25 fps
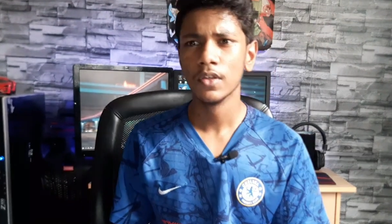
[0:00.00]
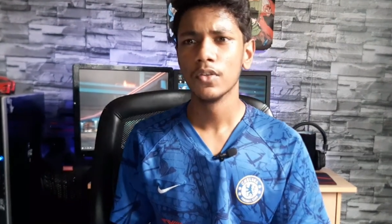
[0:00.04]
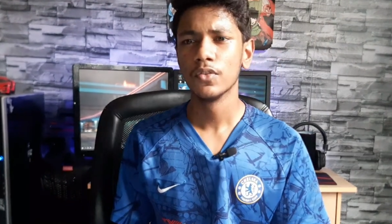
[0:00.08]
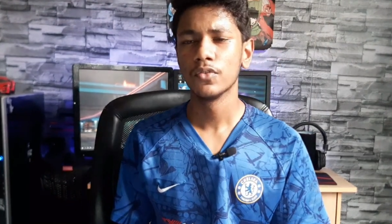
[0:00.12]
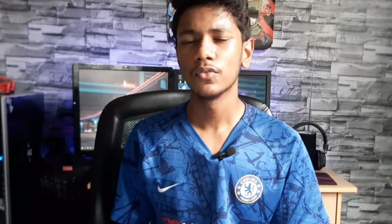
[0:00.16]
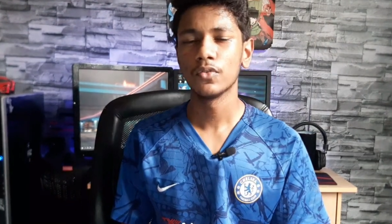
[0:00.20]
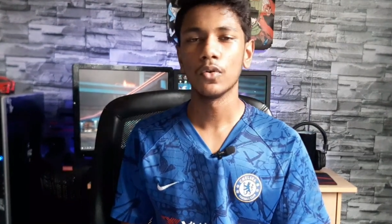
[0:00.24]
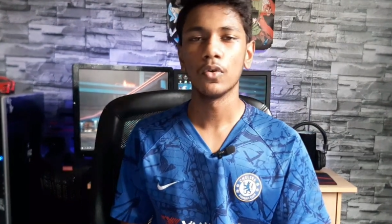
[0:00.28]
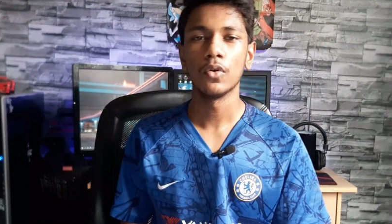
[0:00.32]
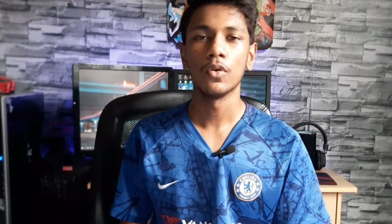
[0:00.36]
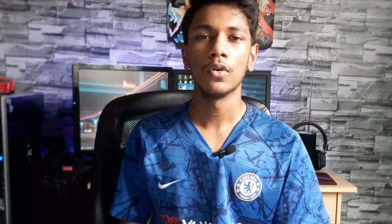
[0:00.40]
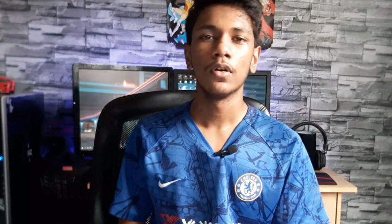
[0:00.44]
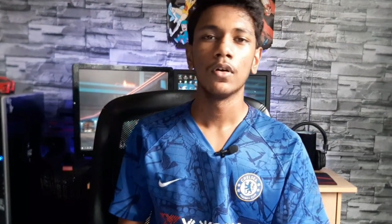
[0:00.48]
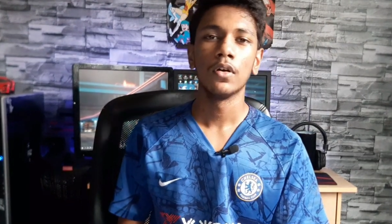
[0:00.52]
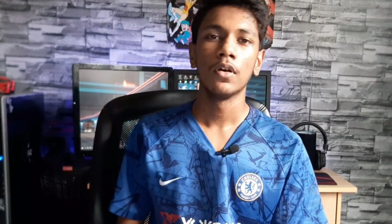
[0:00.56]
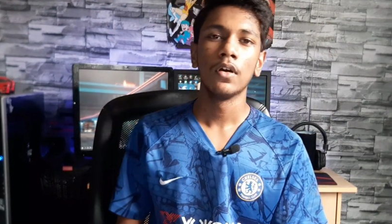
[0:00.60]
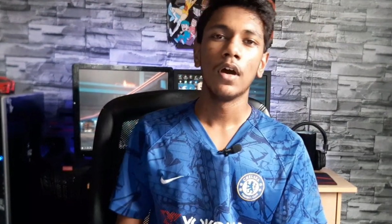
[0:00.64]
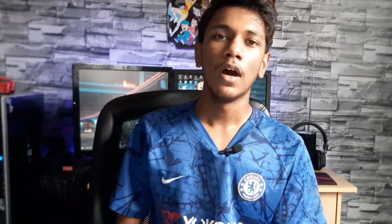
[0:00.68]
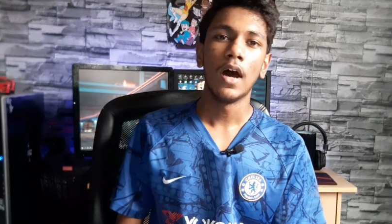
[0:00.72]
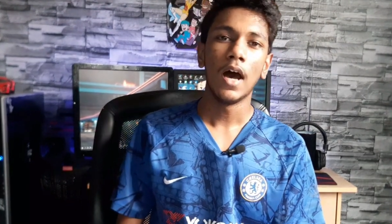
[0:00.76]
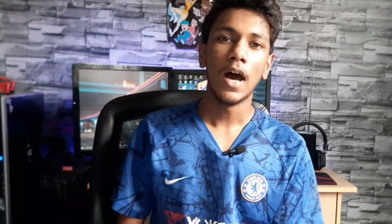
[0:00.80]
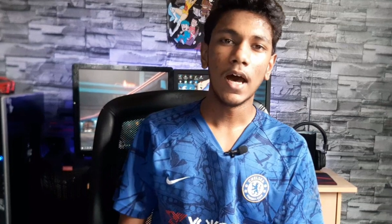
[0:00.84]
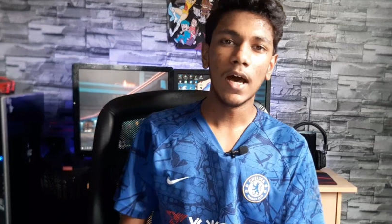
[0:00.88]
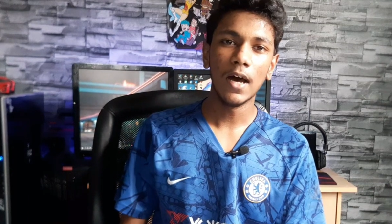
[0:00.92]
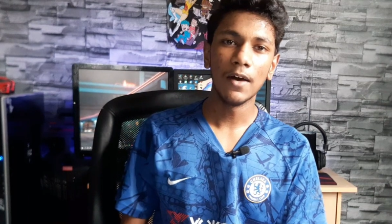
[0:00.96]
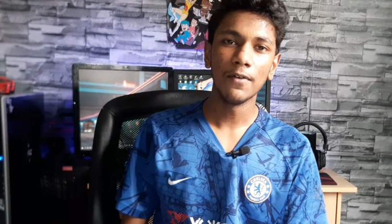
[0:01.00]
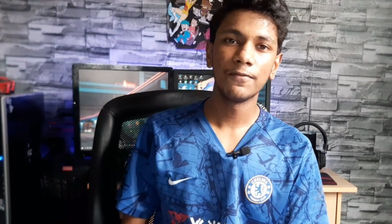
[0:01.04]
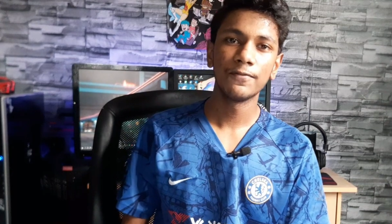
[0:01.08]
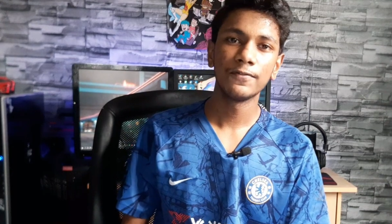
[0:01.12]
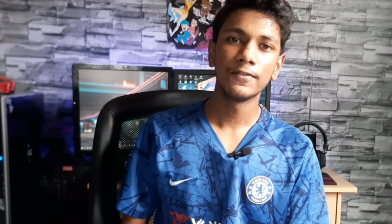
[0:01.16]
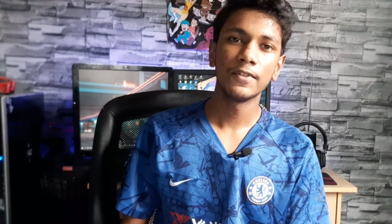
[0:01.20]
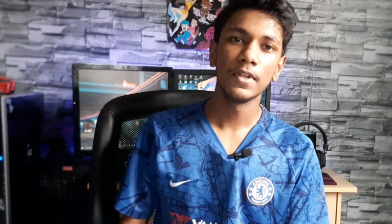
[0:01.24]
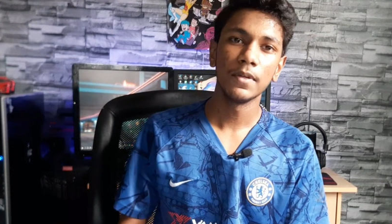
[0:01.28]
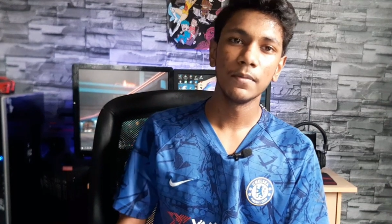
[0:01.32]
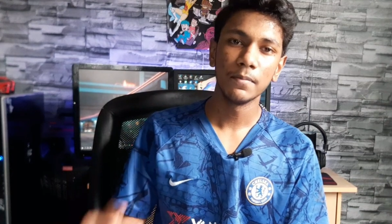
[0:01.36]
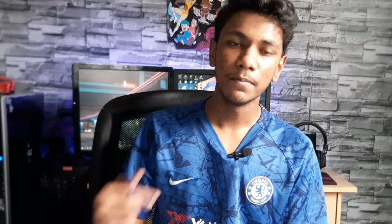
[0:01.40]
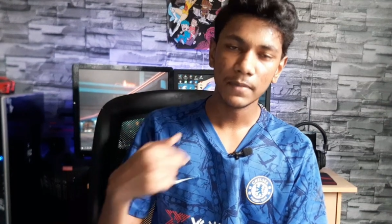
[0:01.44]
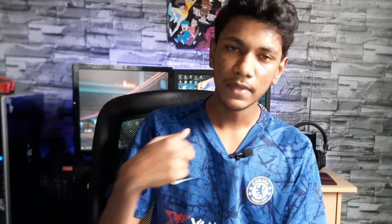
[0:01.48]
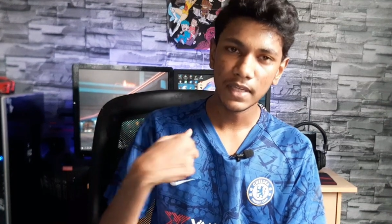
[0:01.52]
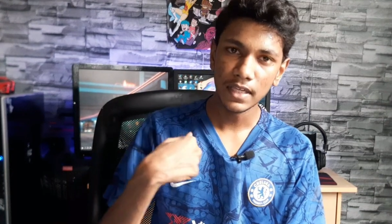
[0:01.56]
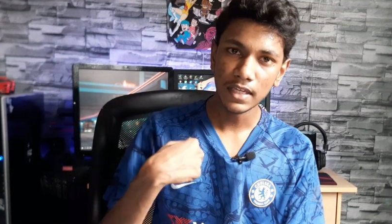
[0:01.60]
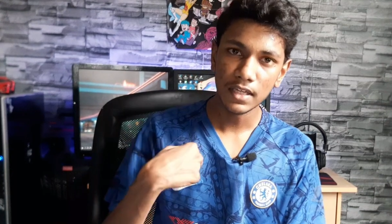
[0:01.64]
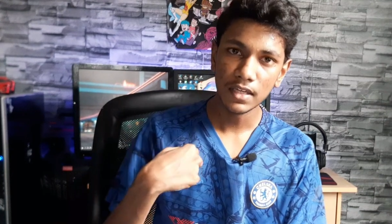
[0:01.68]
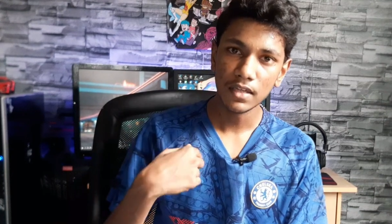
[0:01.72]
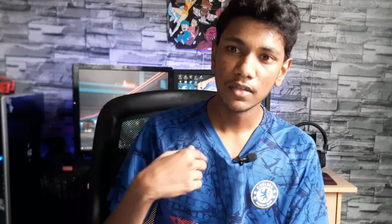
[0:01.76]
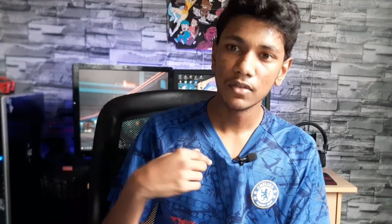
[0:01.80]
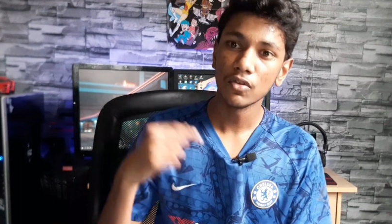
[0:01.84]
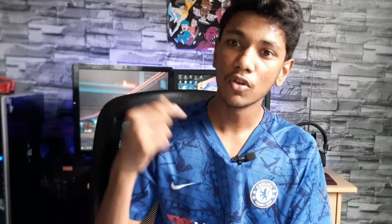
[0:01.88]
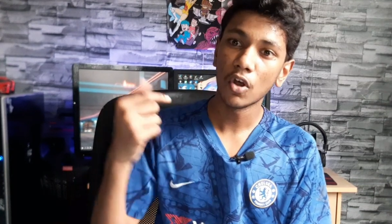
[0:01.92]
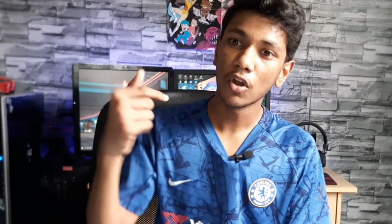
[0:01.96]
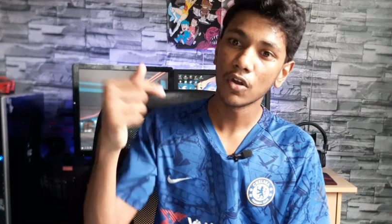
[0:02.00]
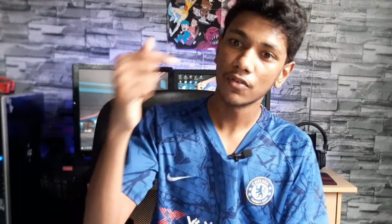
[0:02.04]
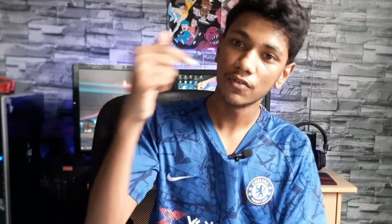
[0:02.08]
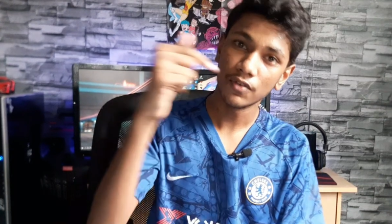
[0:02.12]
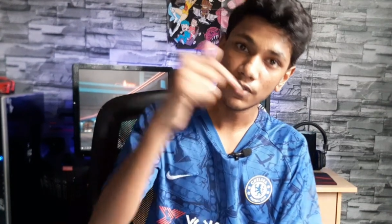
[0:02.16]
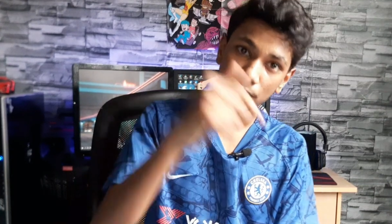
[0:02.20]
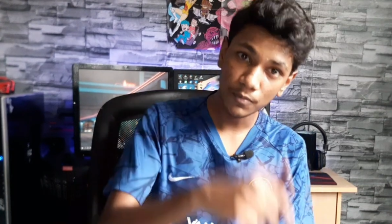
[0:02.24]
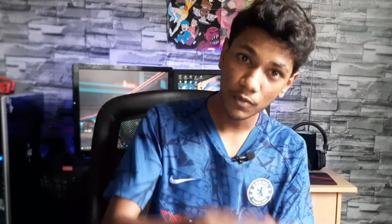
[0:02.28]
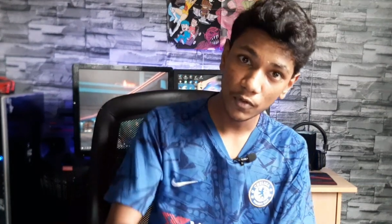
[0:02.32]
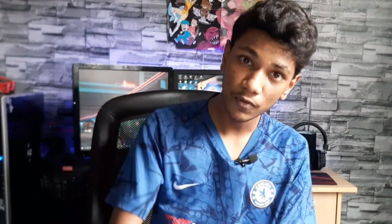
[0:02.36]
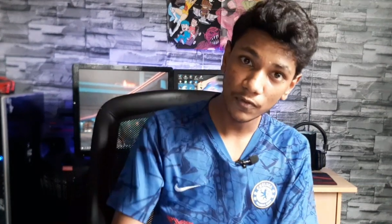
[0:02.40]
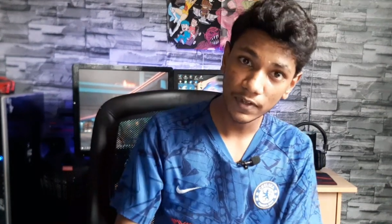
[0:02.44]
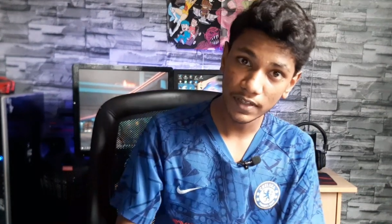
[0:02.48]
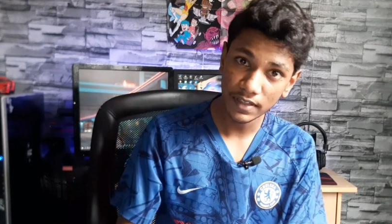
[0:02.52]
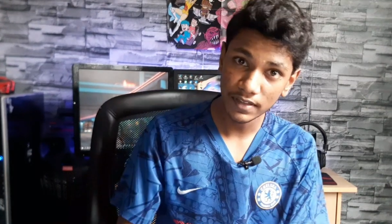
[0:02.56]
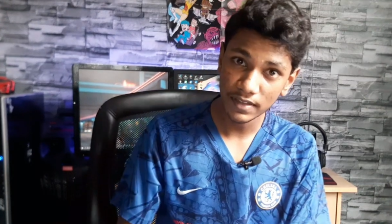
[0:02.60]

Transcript: So after me not removing